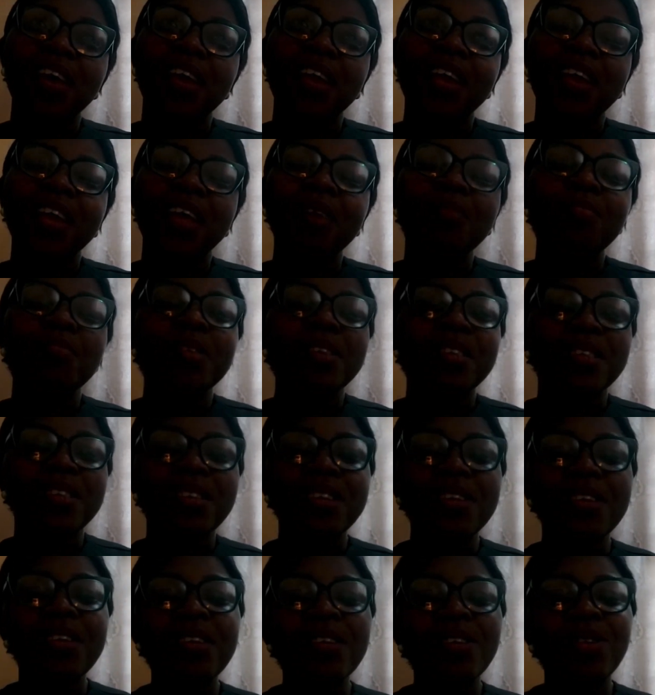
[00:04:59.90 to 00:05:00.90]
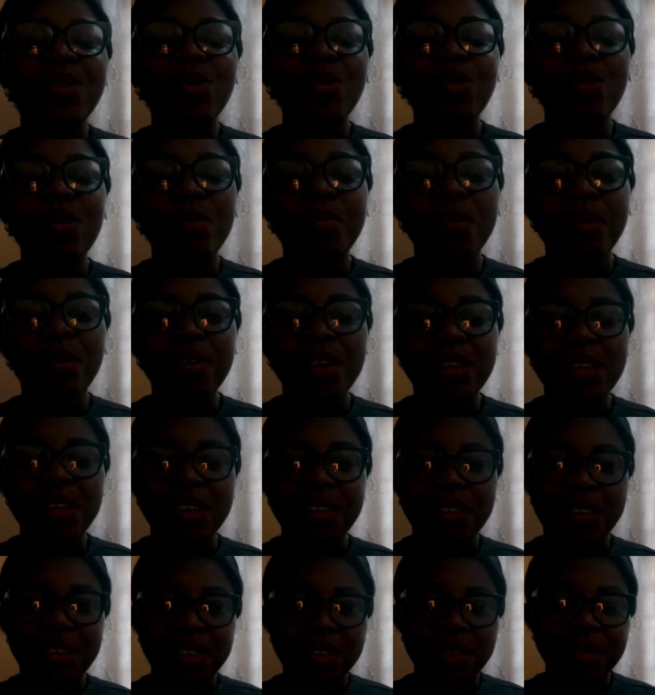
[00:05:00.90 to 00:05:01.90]
let me say a little about
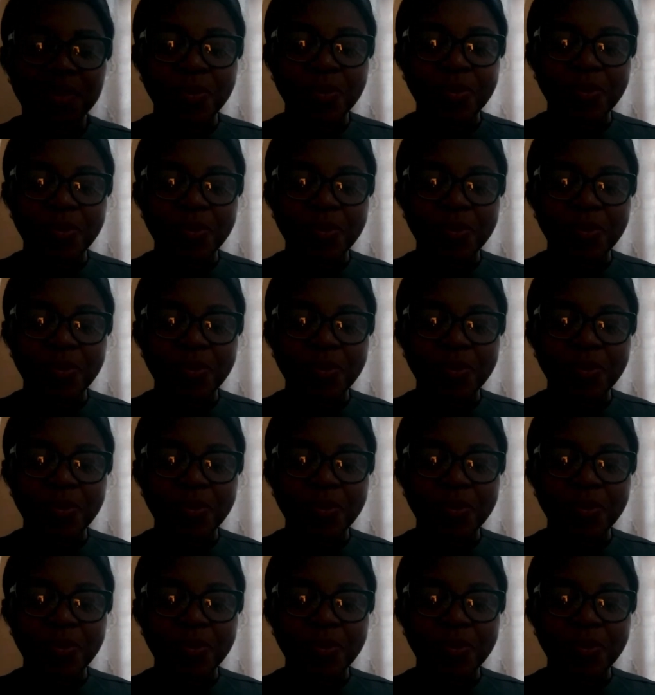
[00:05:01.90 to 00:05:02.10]
Leke.